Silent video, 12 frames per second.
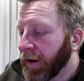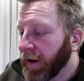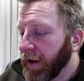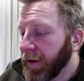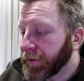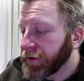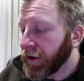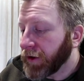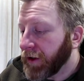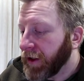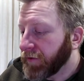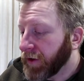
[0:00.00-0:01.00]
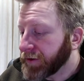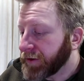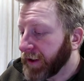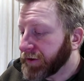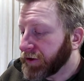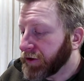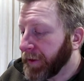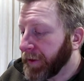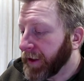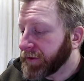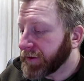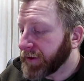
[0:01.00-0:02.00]
and a majority of all states shall be
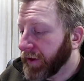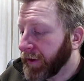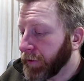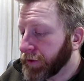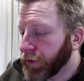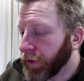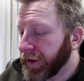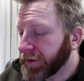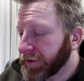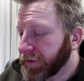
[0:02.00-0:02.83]
necessary to a choice.